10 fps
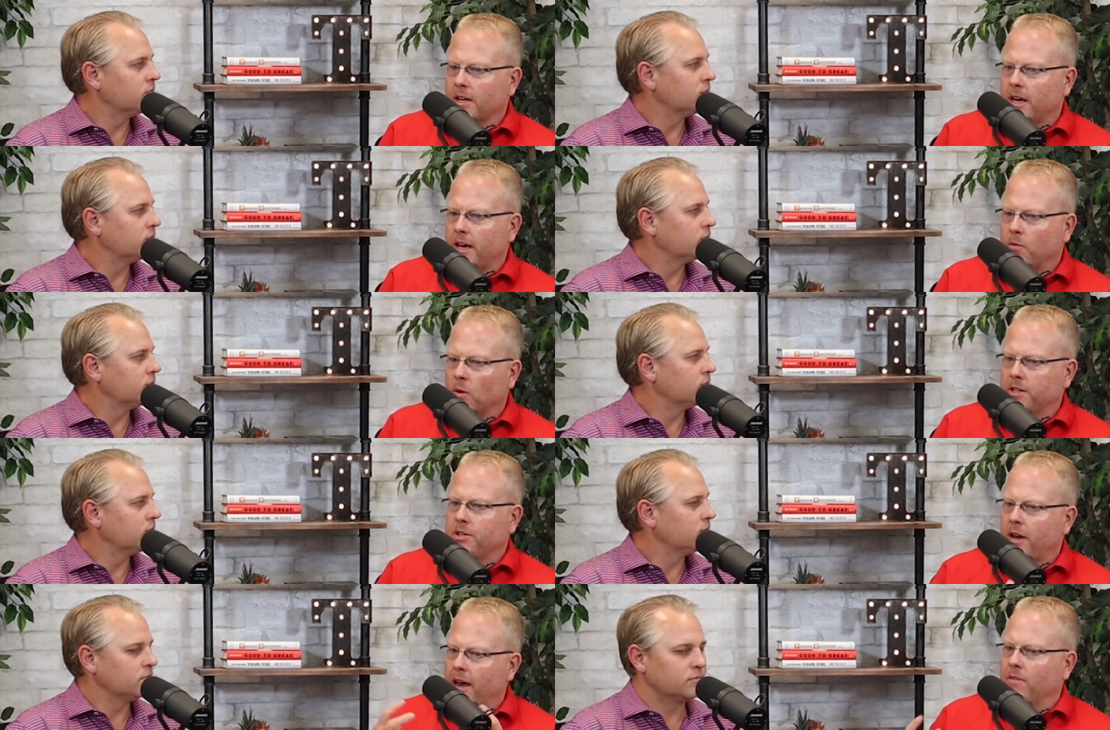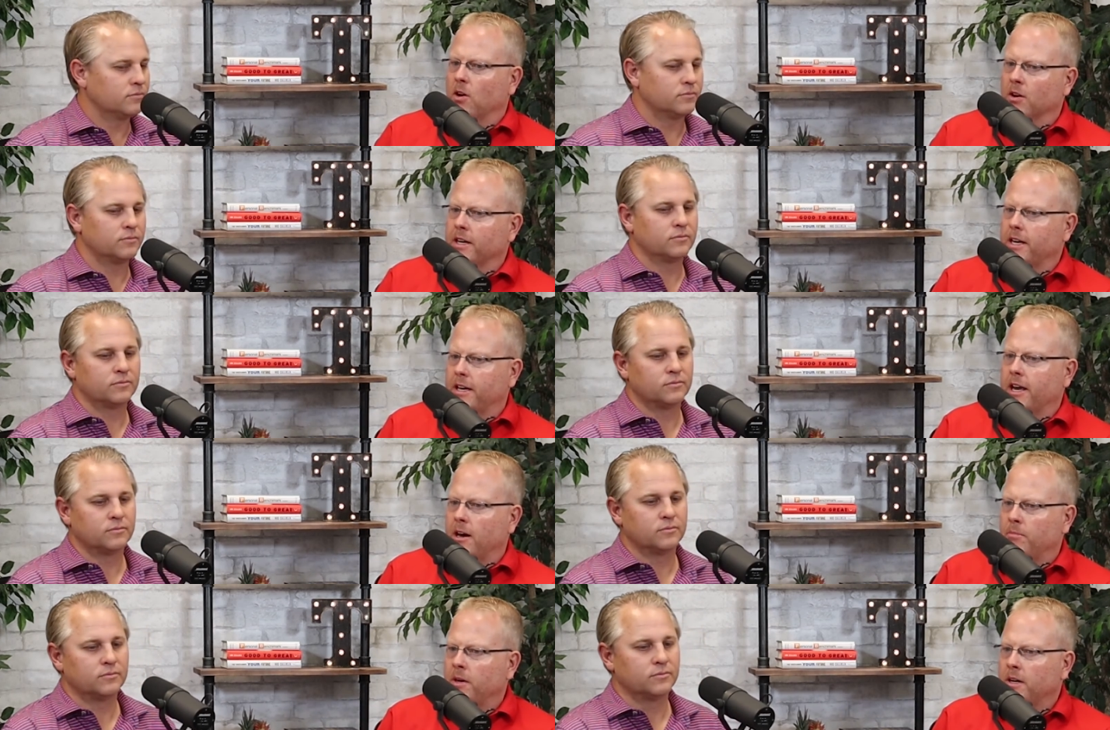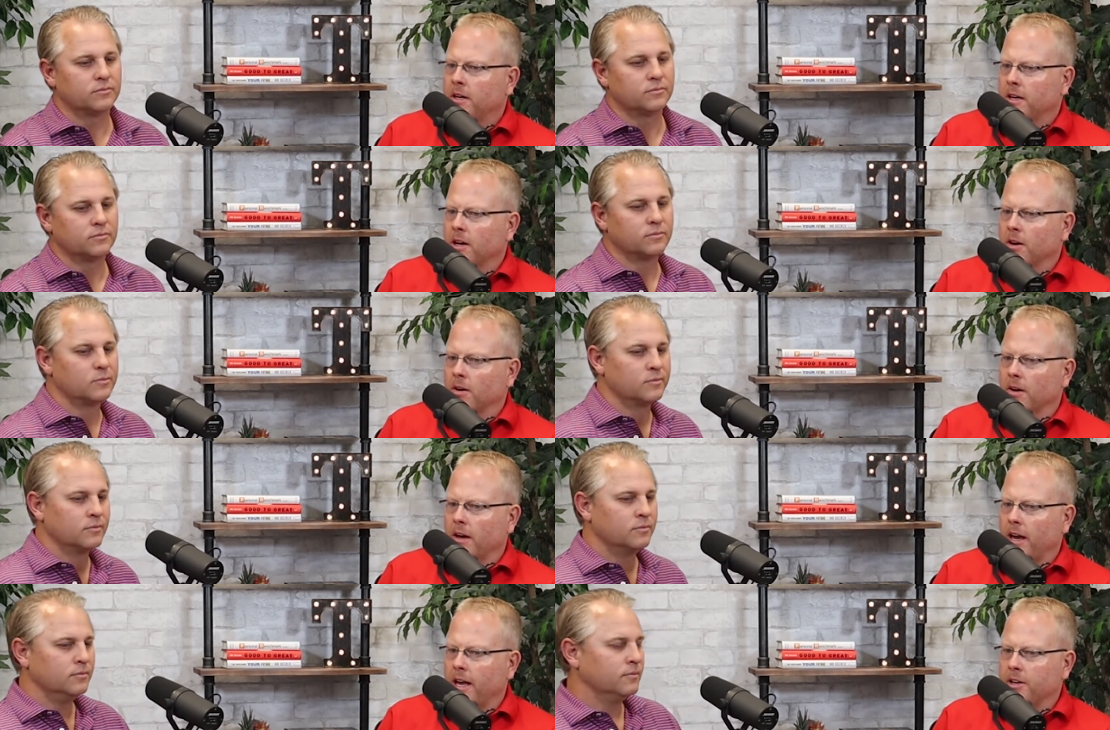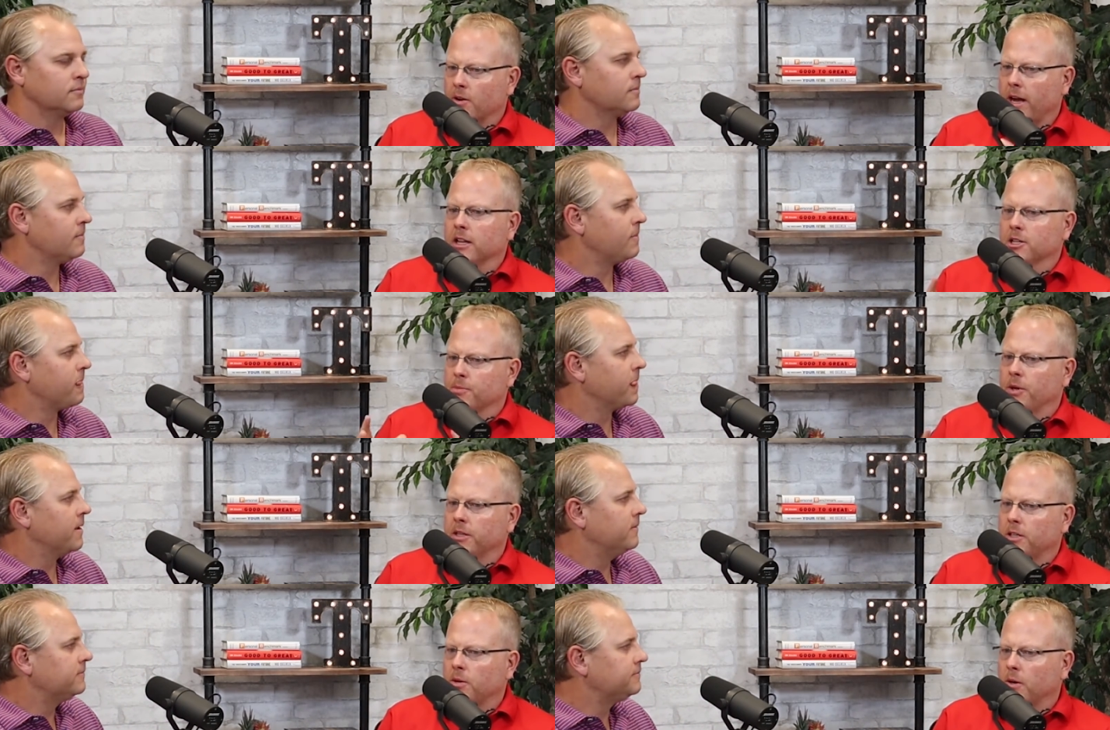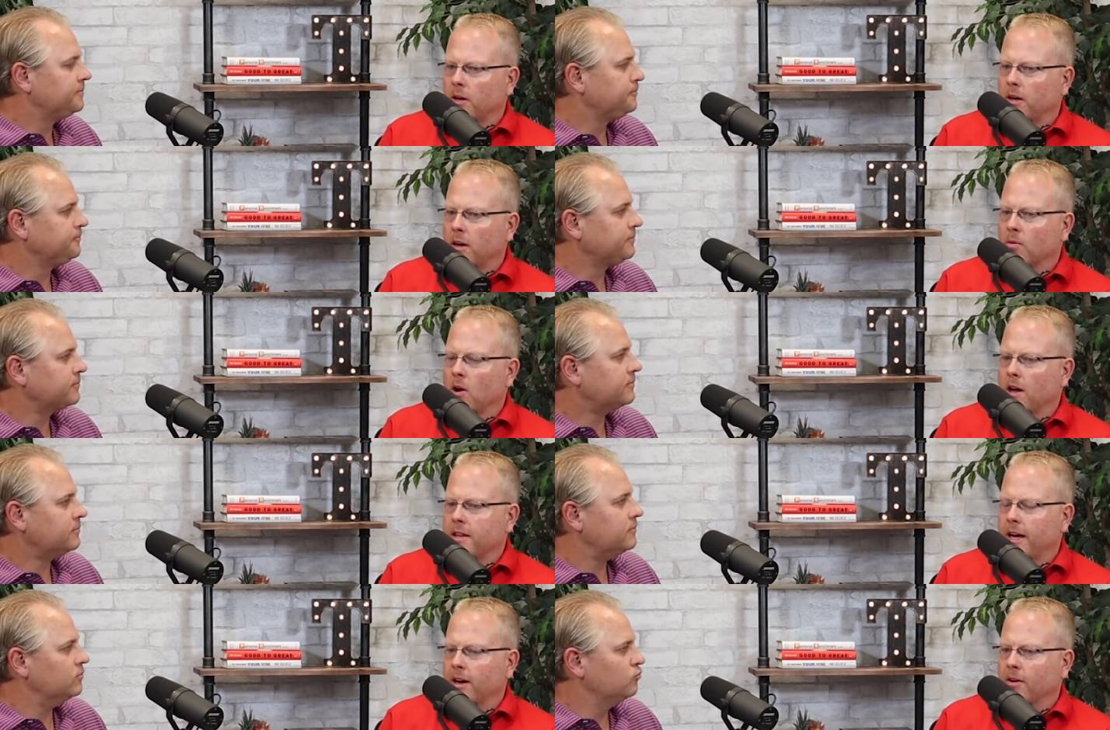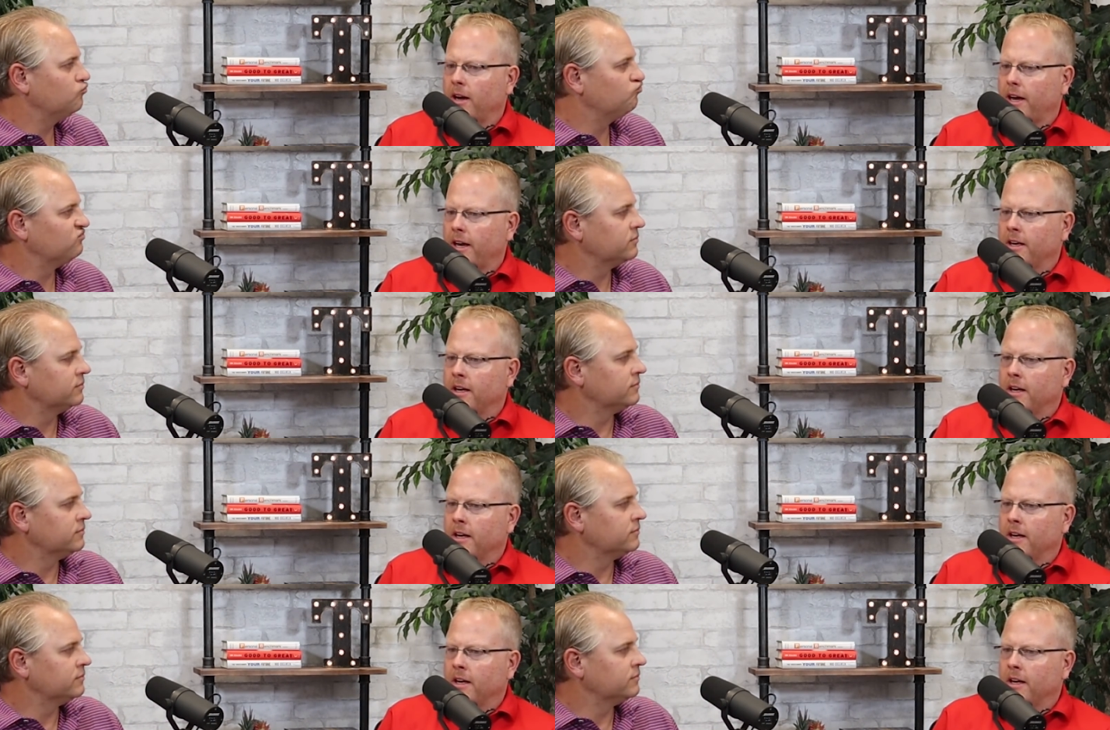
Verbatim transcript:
Speaker 1: Uh, once you have earned income, you're and you're eligible to do a, a Roth IRA.